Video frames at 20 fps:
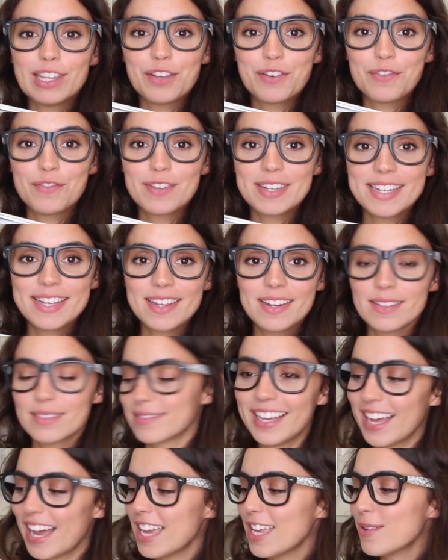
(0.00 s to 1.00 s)
loaf tin.
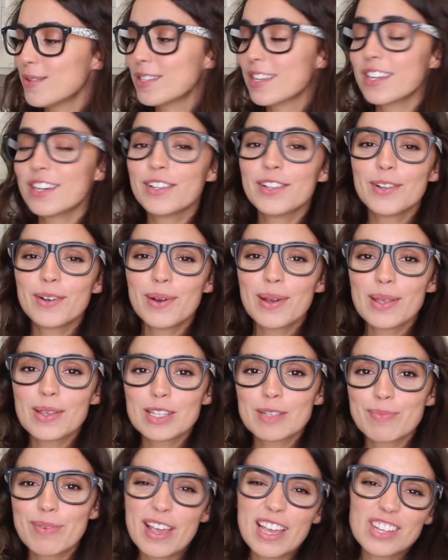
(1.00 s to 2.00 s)
I use canola oil
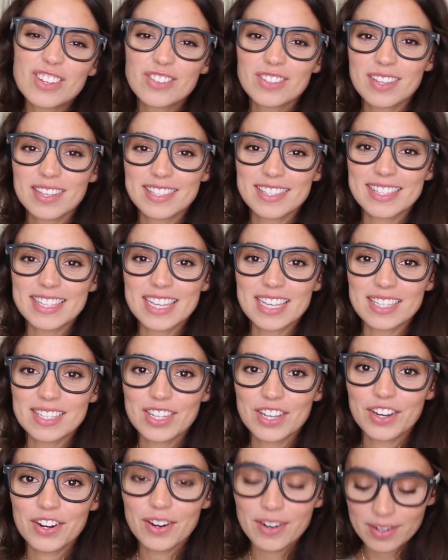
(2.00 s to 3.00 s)
spray just because it's
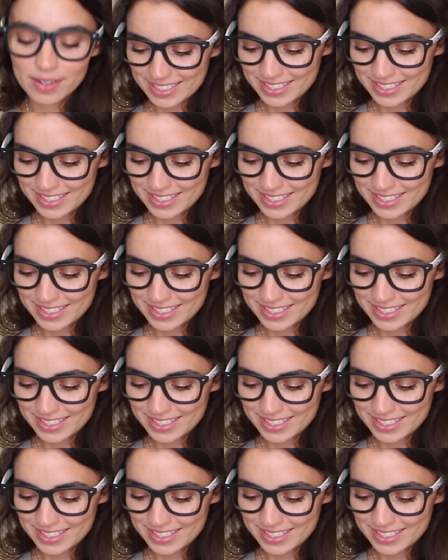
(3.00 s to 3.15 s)
easier.